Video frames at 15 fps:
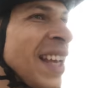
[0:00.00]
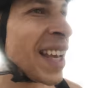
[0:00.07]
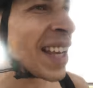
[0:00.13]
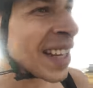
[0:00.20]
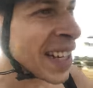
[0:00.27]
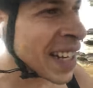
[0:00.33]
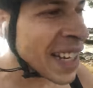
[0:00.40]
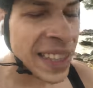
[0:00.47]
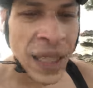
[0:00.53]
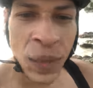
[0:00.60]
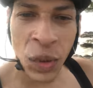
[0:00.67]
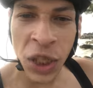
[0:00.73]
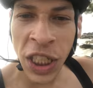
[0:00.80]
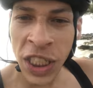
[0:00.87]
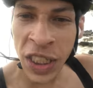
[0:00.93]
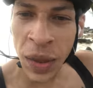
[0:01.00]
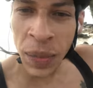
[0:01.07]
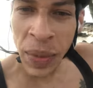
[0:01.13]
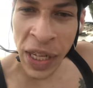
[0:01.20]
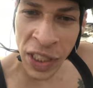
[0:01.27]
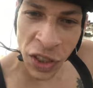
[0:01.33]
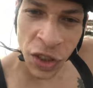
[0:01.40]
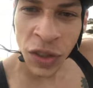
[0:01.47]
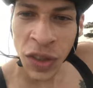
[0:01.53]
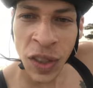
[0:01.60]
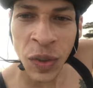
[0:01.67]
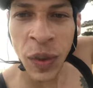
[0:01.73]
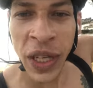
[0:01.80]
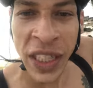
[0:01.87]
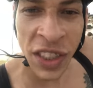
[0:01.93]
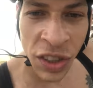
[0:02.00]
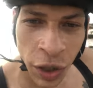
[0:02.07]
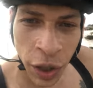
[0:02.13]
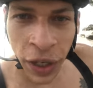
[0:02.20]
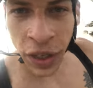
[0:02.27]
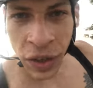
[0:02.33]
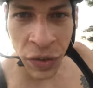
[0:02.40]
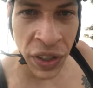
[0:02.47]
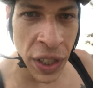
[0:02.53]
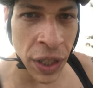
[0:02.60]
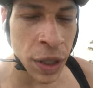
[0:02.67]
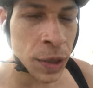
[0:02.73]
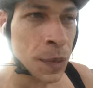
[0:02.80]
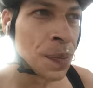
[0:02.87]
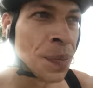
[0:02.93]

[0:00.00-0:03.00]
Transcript: and I had the amputation in Massachusetts where I started the video.